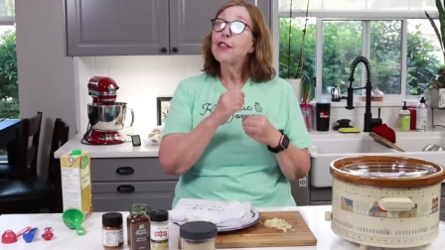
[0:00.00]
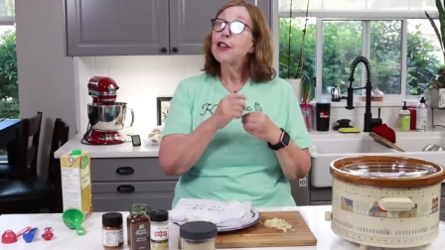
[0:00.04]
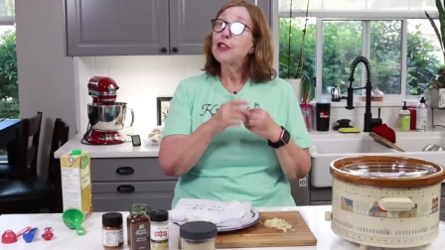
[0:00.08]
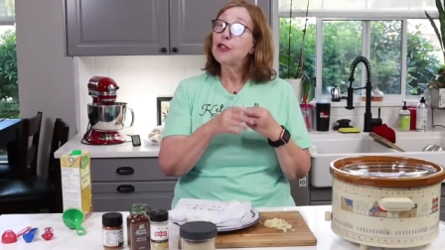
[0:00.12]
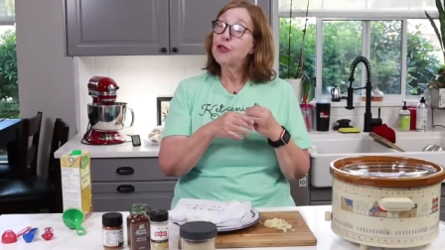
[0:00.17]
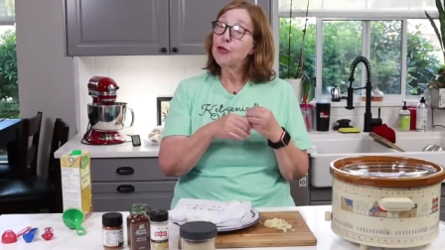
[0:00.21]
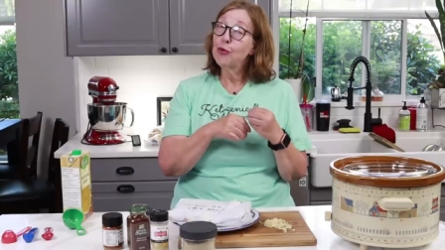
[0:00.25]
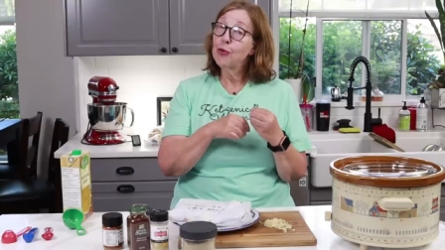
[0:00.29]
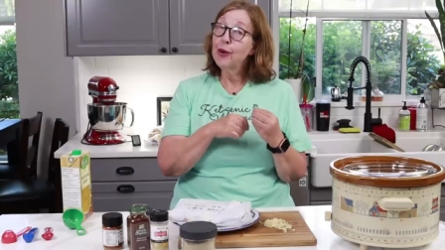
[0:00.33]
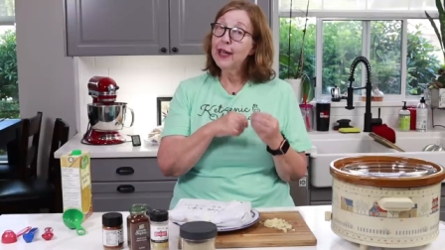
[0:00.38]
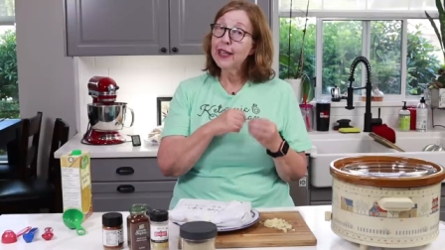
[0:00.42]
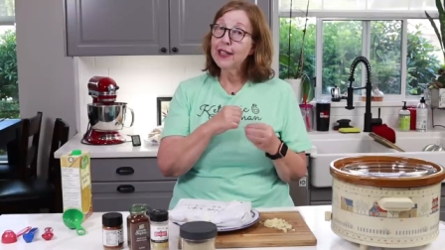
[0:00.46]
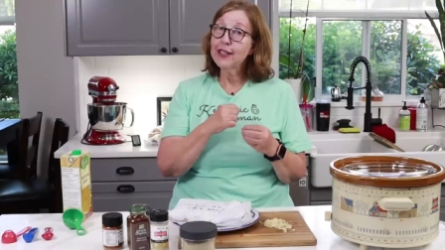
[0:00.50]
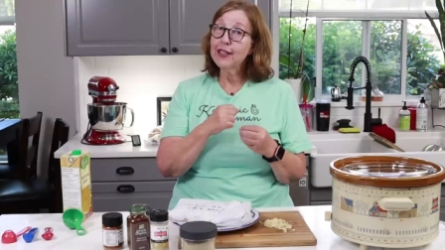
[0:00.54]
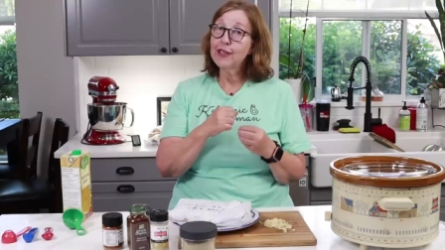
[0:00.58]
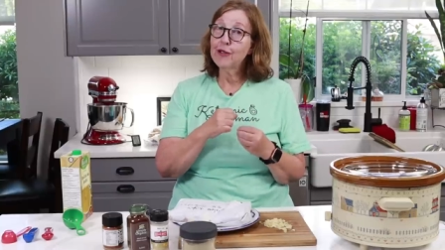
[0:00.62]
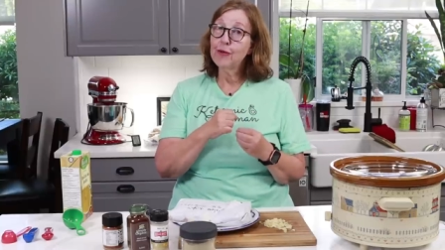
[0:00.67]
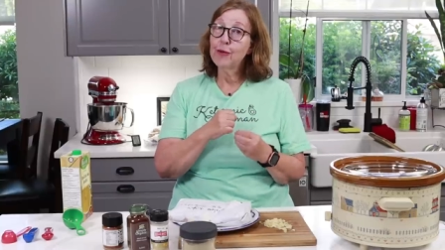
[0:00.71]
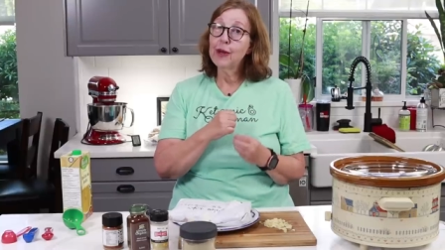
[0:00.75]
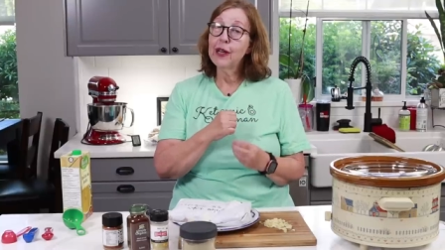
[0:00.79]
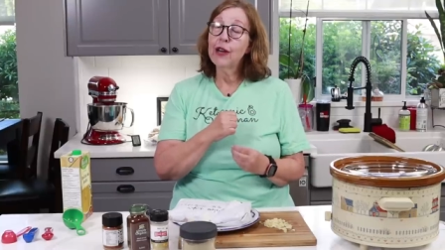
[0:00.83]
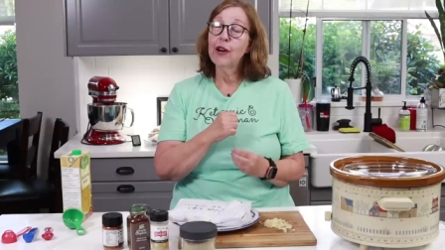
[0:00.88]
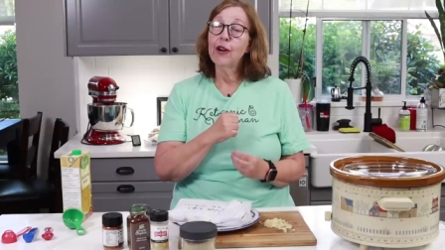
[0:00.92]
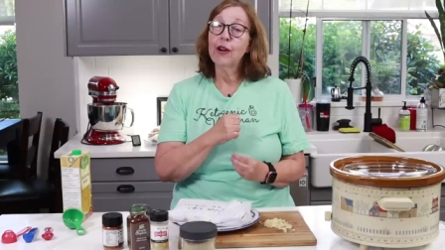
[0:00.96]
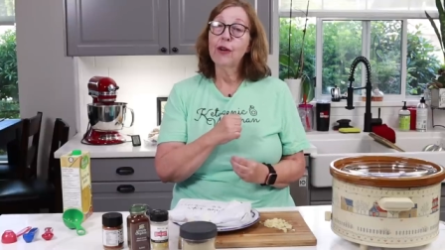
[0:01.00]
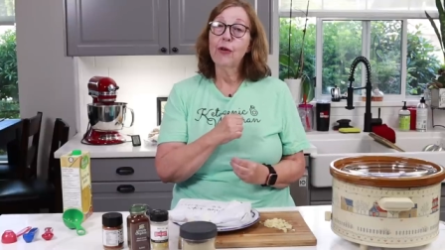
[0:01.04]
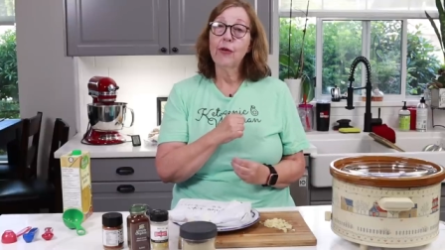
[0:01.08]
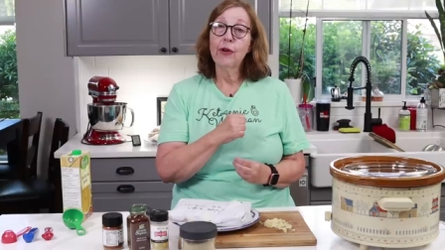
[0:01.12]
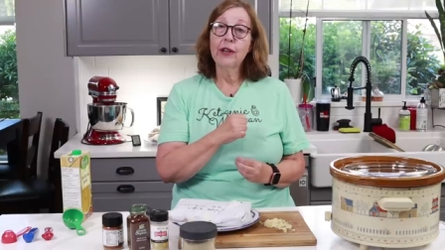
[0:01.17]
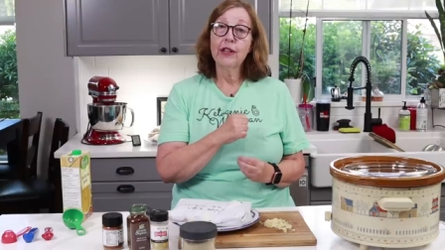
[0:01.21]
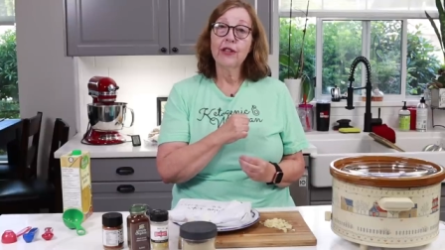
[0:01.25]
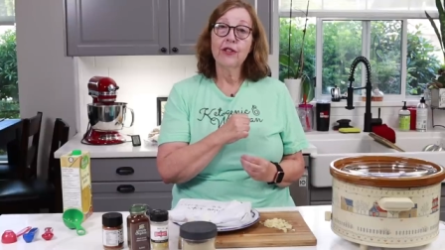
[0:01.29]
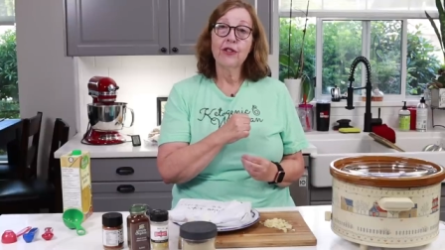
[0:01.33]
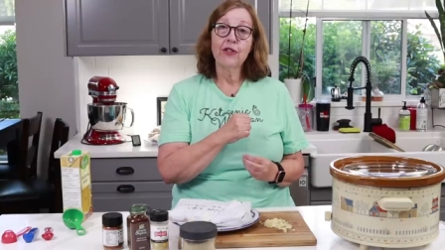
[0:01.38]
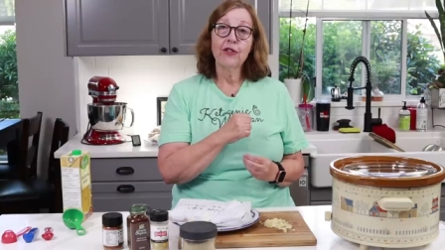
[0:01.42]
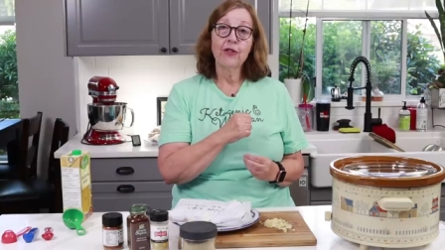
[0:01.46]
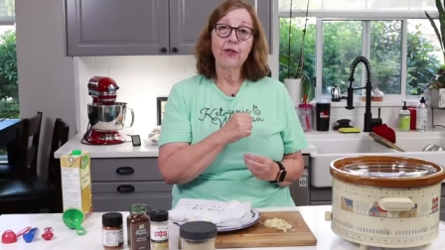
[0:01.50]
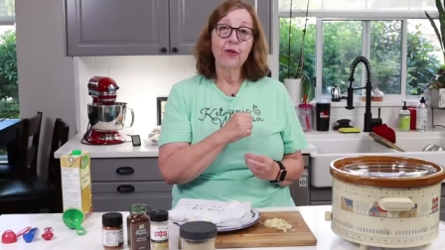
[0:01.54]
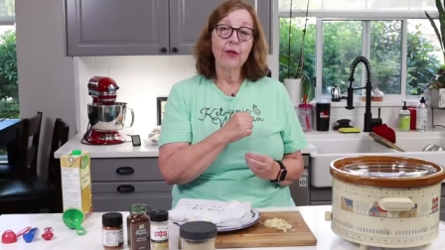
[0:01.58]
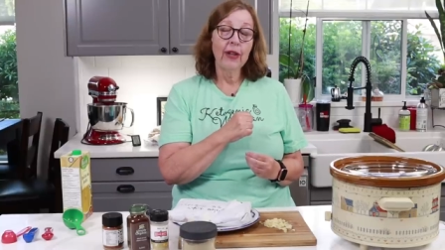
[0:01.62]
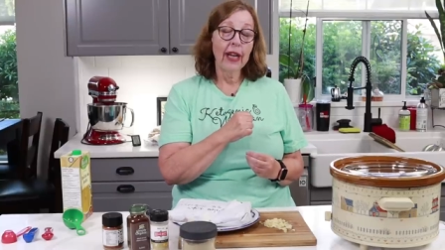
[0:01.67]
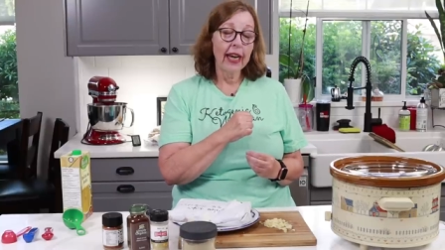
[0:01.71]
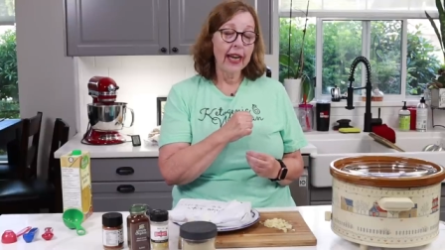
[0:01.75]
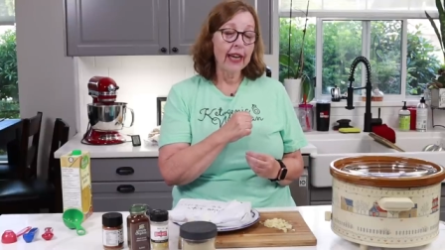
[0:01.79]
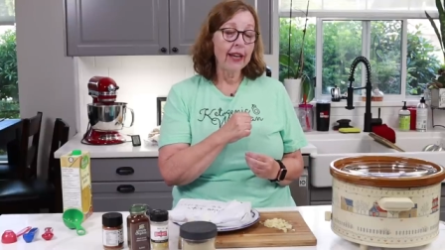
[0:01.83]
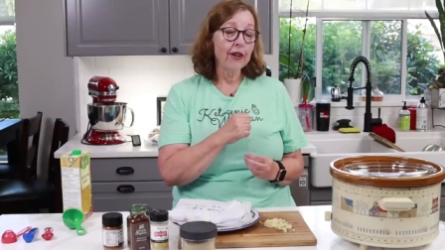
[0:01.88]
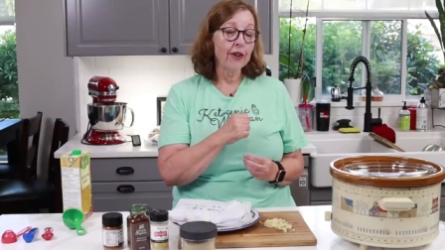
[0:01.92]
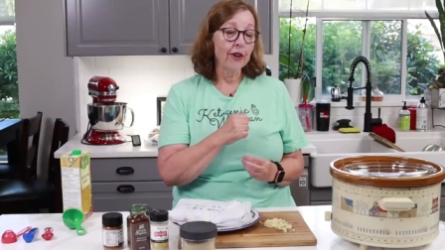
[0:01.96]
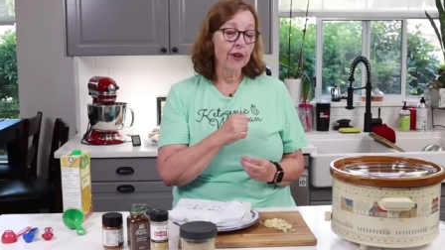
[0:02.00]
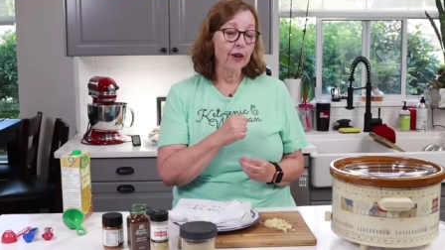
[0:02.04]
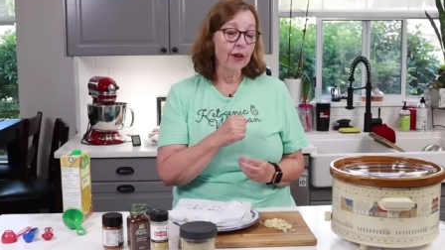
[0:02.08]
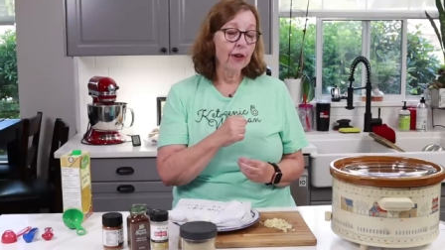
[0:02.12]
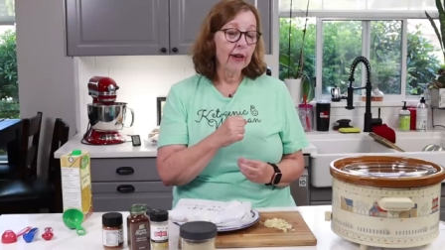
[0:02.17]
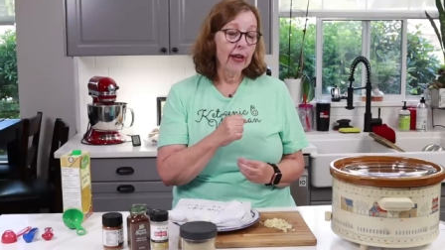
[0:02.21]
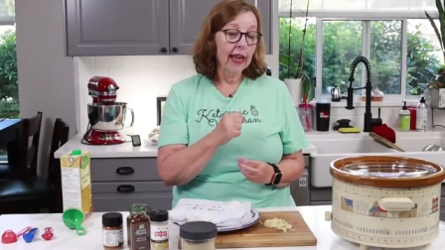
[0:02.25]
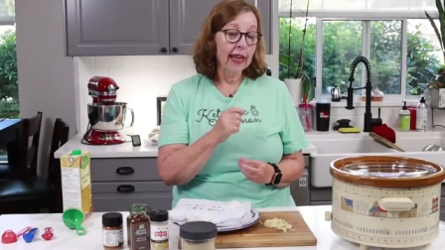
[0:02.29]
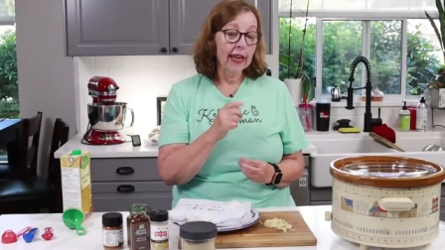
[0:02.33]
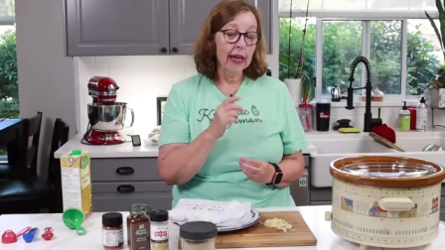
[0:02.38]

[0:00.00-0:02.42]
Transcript: The twist we are going to do later,